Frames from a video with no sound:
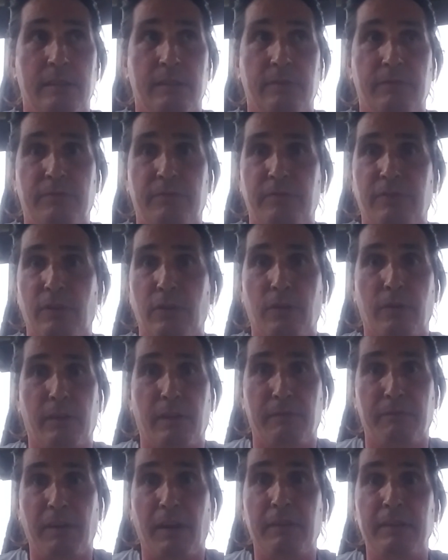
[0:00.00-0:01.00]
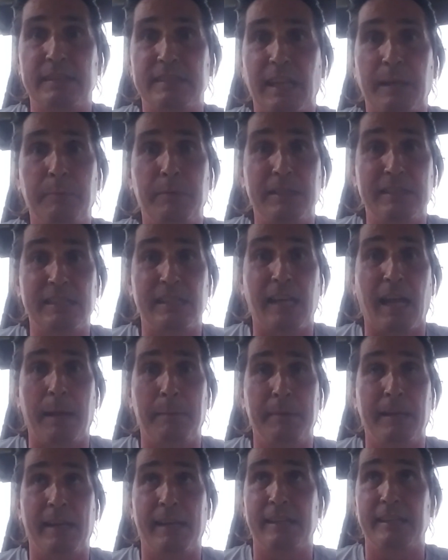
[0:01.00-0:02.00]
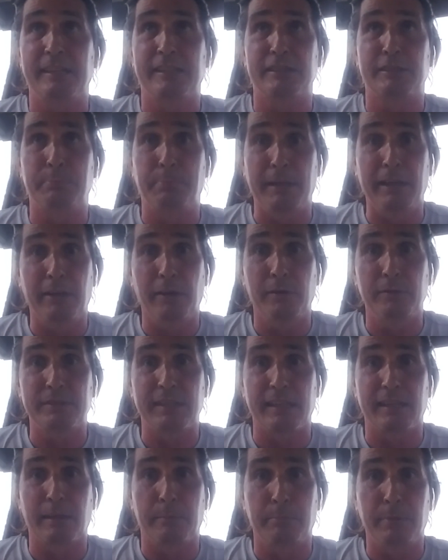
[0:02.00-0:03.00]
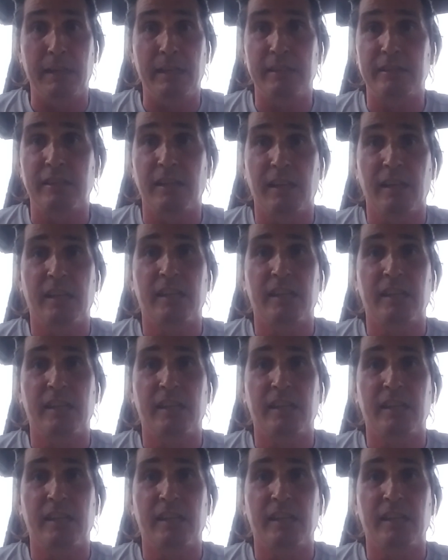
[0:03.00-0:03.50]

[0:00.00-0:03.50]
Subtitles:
For the very same reason I'm not into Speedos at the beach.